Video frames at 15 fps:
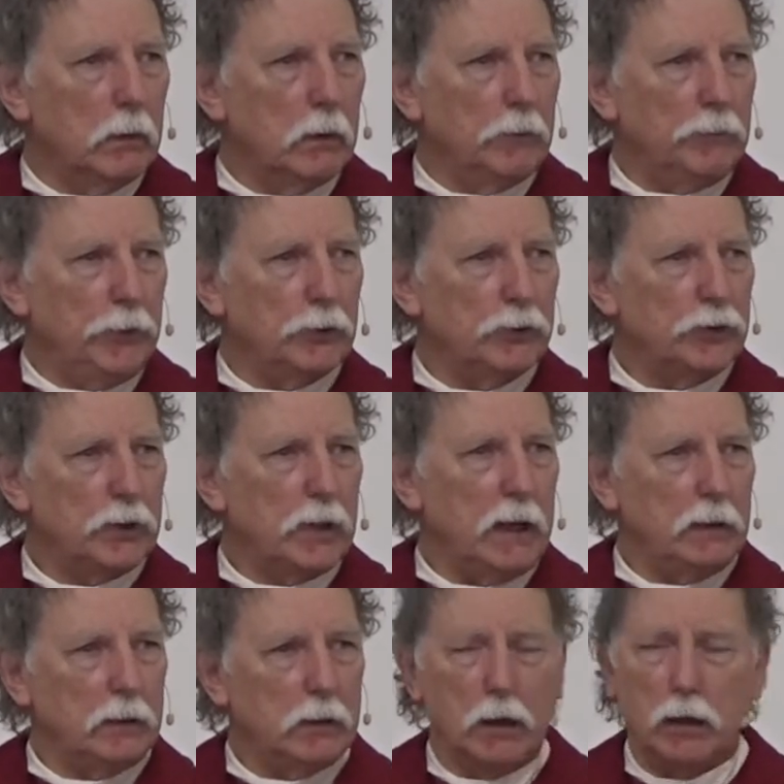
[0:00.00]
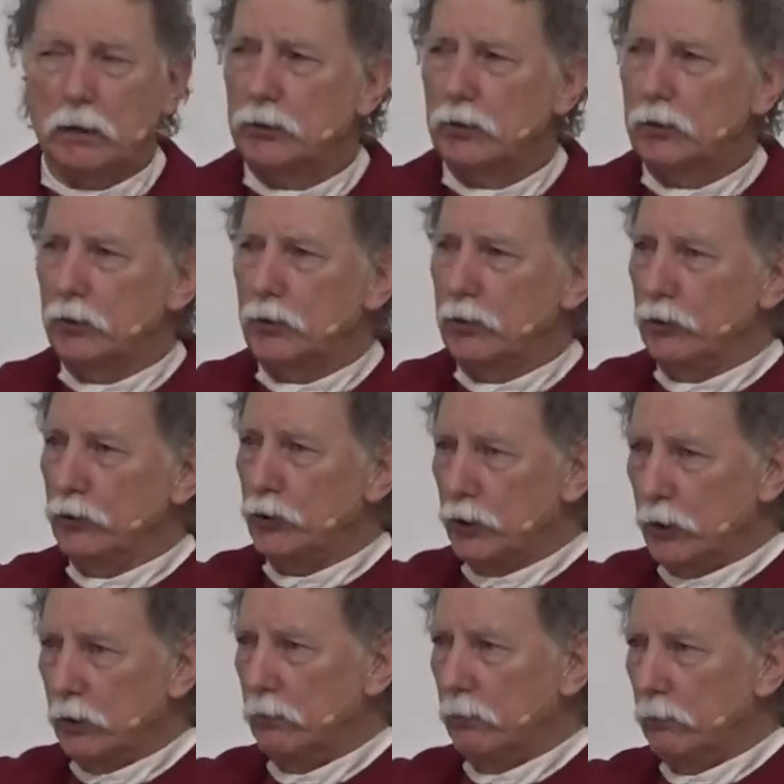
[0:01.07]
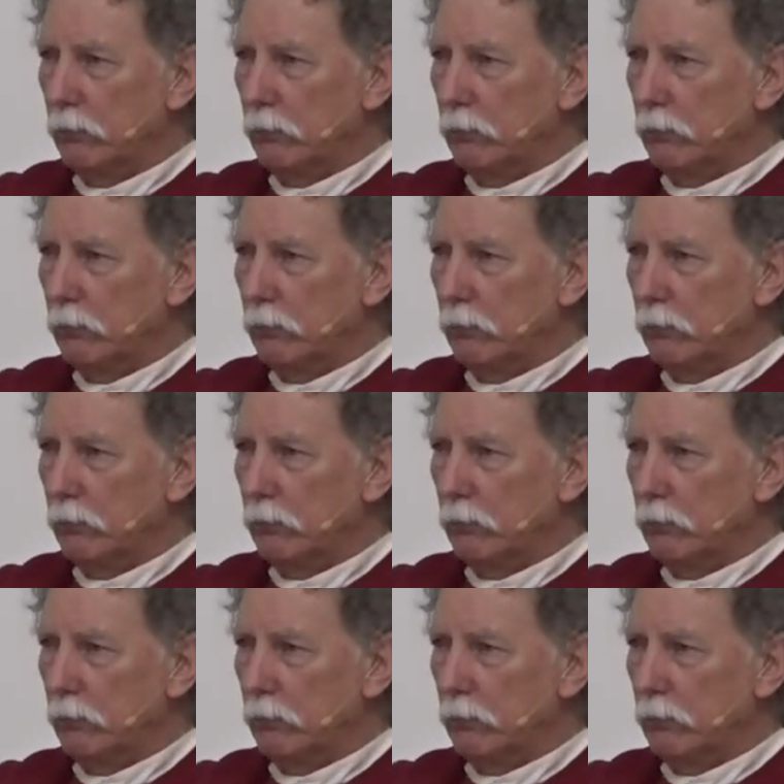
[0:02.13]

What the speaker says: of your state constitution?